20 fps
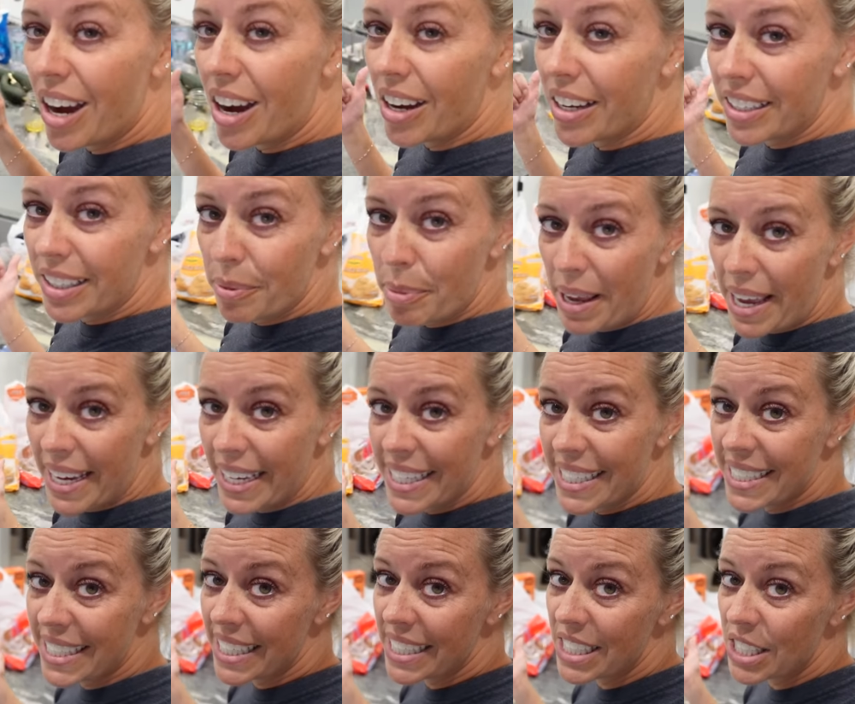On the bag
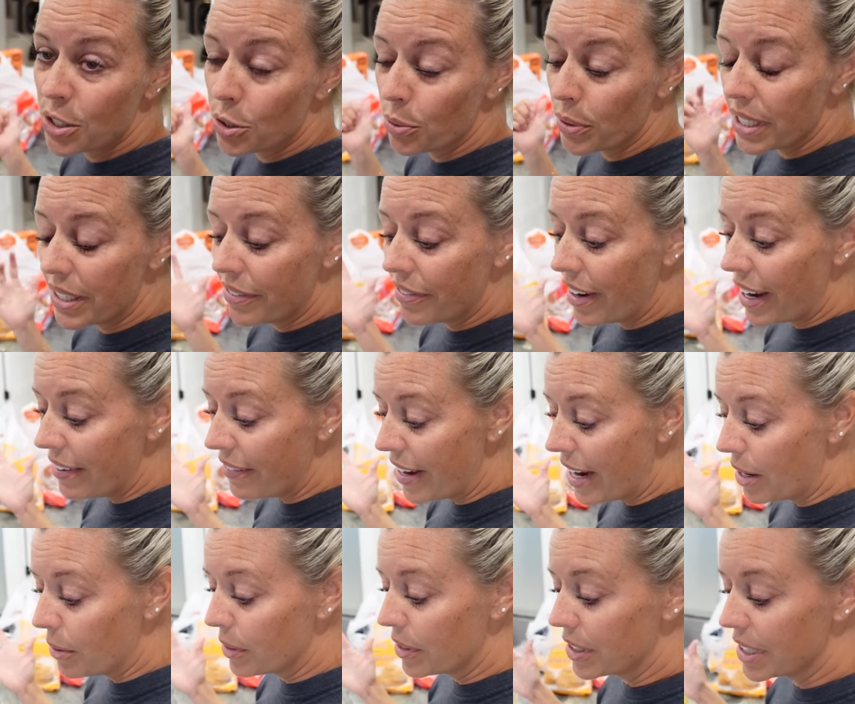it says 3 to 5
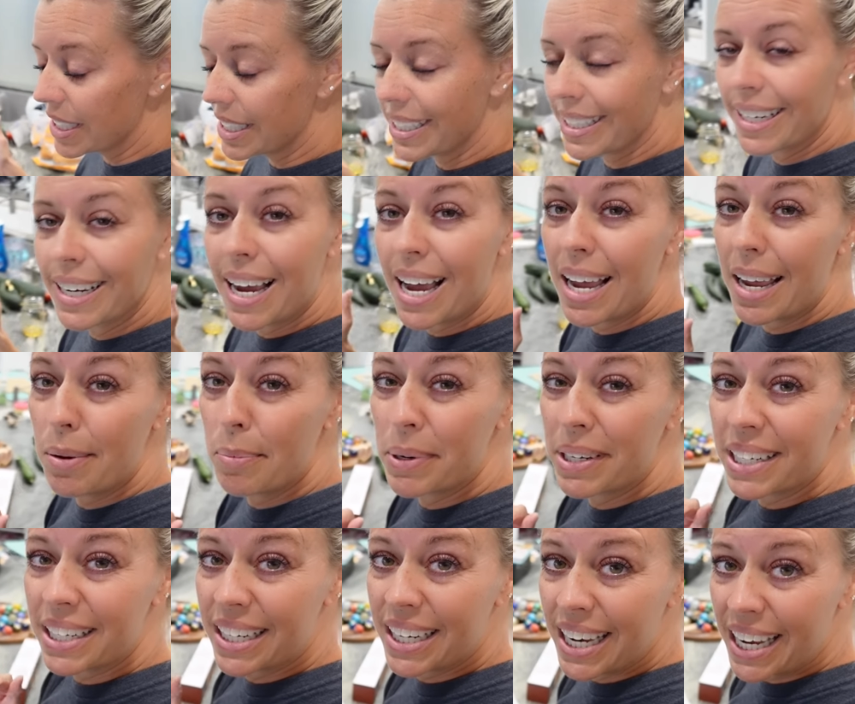hours. I'm
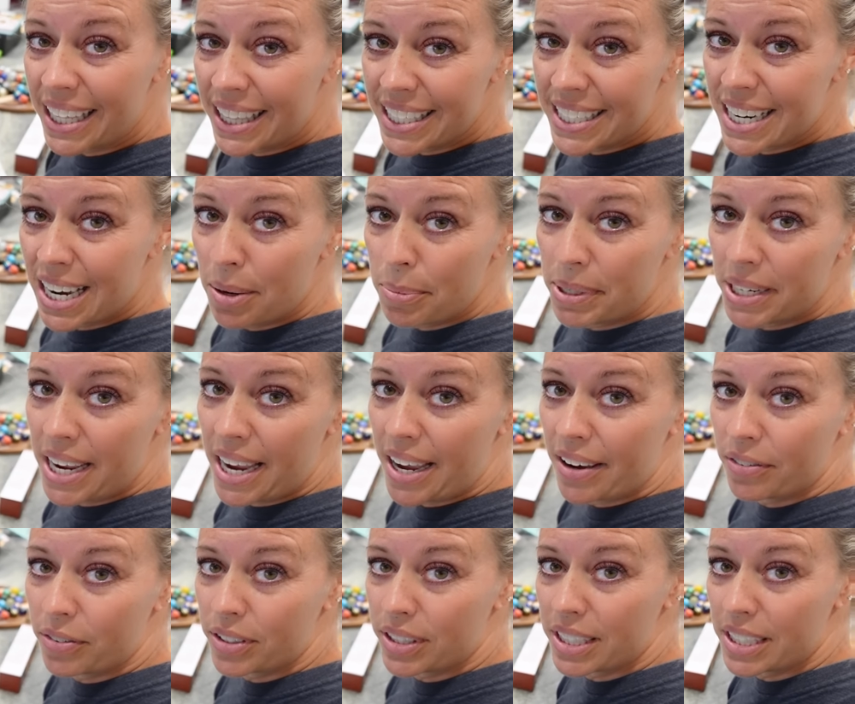gonna cut the time in
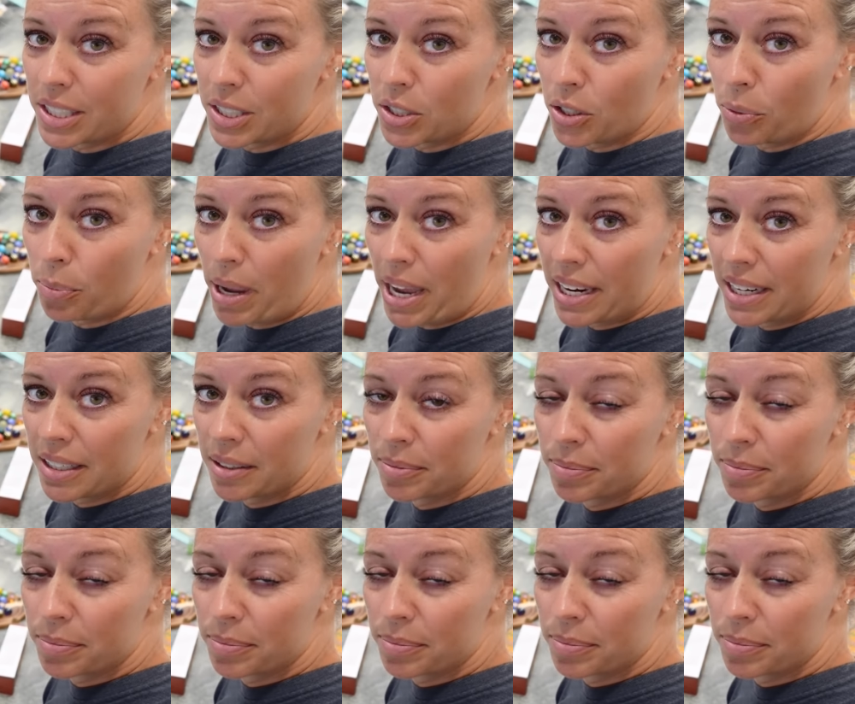half with this dough mat.